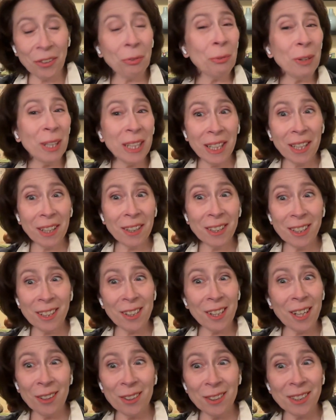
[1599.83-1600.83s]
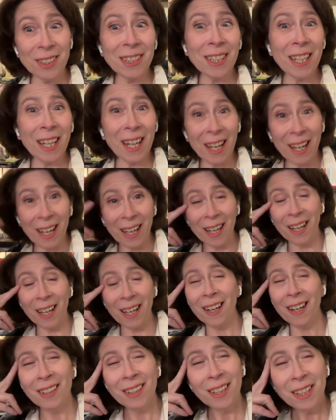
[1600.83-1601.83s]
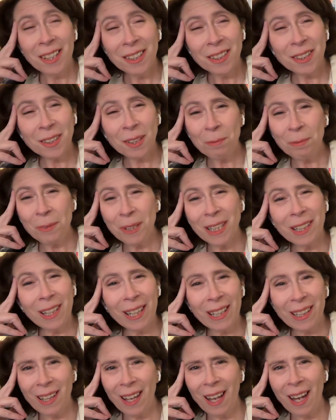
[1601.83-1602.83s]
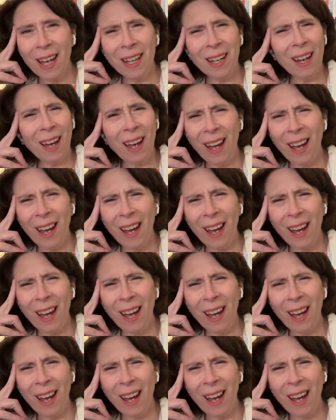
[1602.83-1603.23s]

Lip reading: years ago today? Something like that.